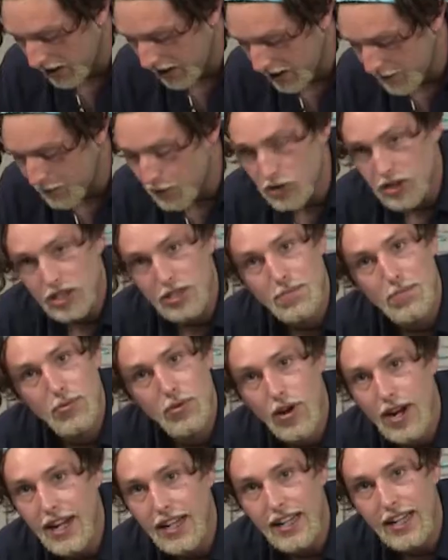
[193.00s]
if you just
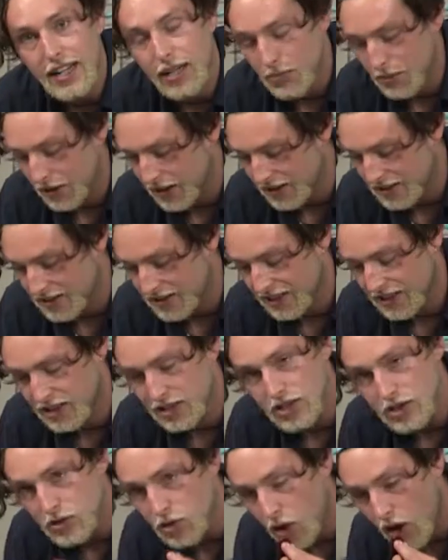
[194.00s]
break a little bit of the skin,
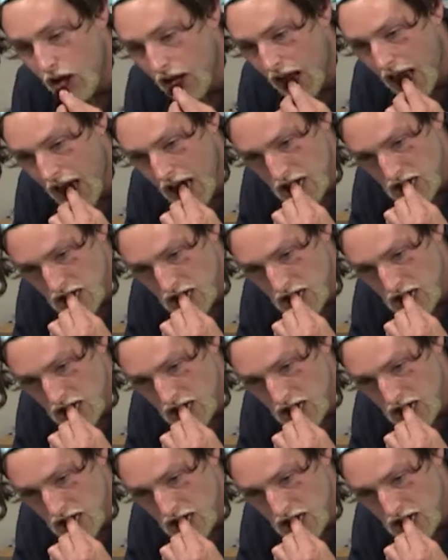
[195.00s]
just try it.